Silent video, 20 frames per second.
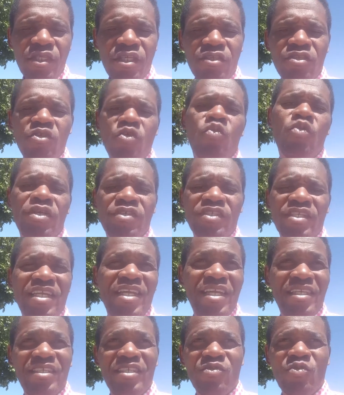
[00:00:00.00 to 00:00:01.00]
So once
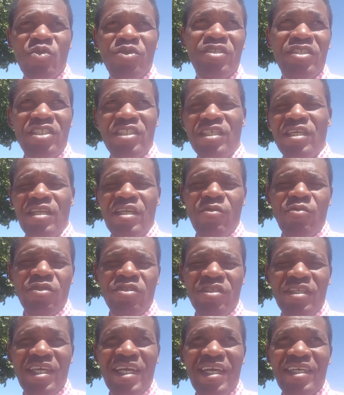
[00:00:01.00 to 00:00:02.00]
again, I just wanted to share that
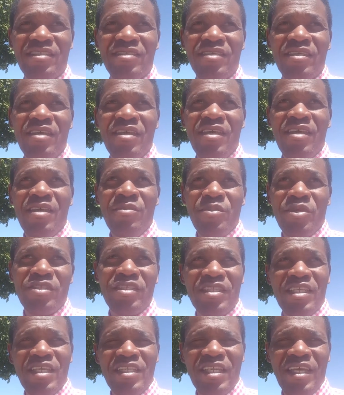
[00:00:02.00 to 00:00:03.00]
with you guys
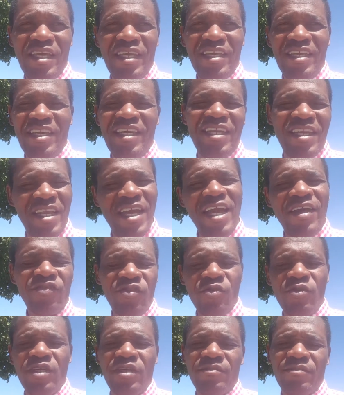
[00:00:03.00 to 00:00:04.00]
because I think like getting
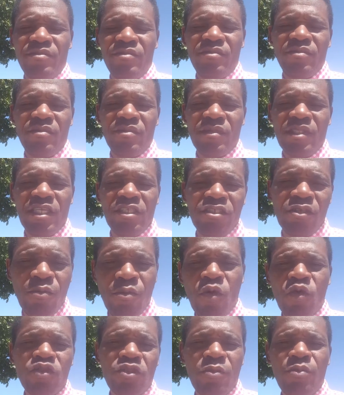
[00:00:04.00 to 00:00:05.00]
after it is the
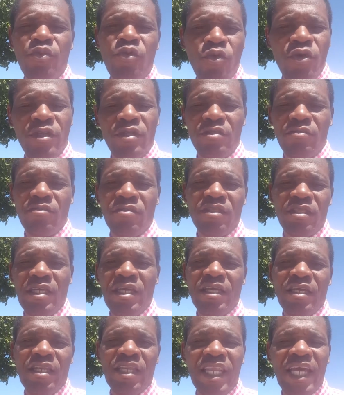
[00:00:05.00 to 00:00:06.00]
most important
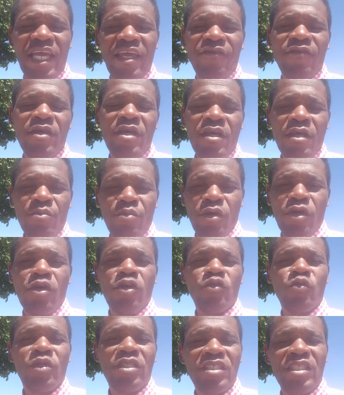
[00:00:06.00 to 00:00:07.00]
thing in life
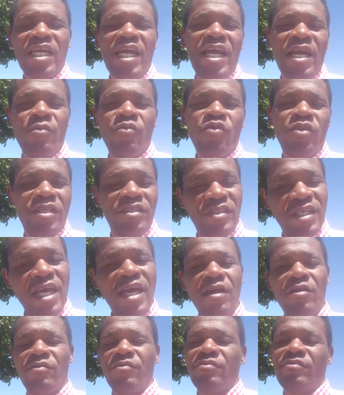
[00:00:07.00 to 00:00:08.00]
because when time runs
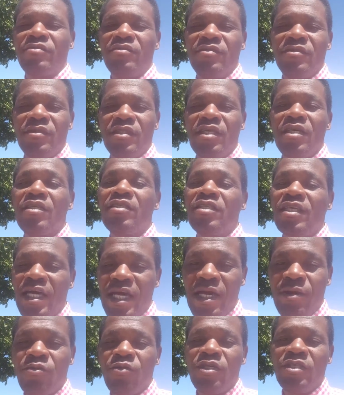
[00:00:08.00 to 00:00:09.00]
out,
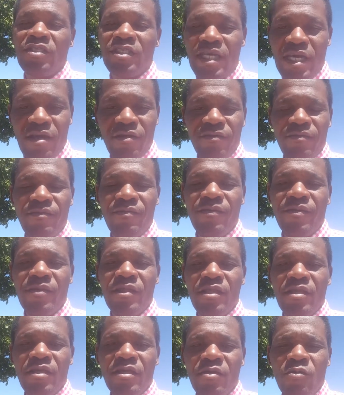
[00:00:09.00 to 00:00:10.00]
time runs out.
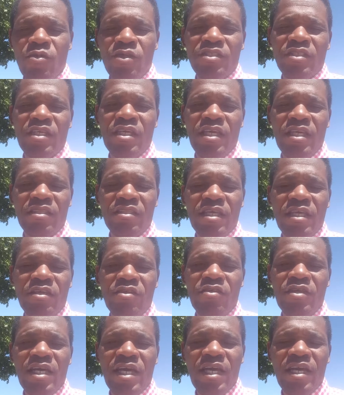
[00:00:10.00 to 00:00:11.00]
Once again,
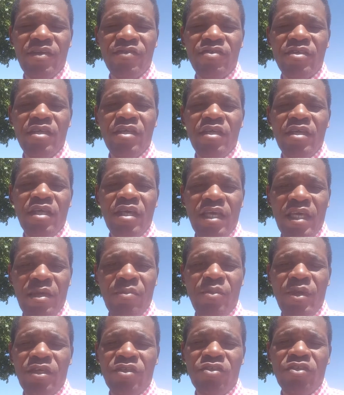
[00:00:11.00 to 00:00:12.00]
thank you guys
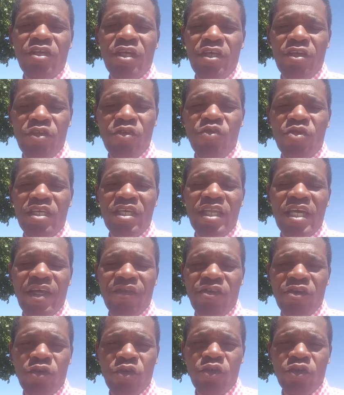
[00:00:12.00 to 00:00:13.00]
and make sure that you get
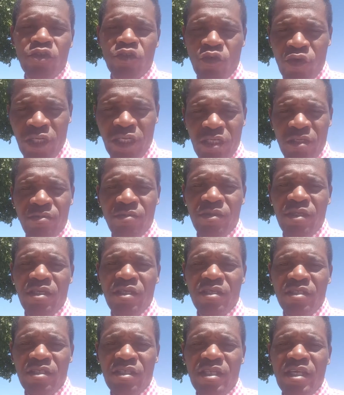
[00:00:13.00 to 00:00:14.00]
after your dream
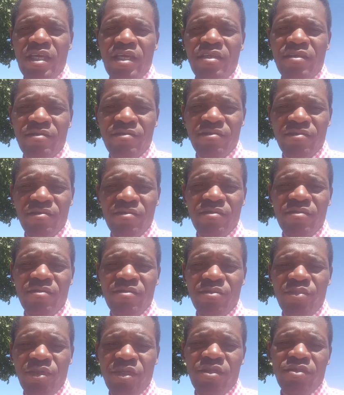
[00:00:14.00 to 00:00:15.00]
today.
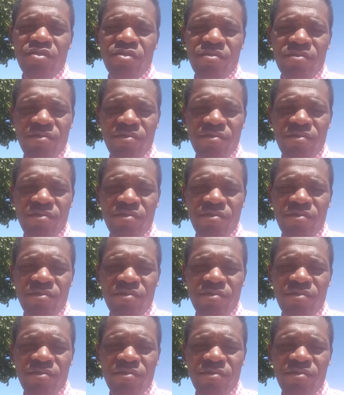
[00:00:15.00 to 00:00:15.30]
Peace.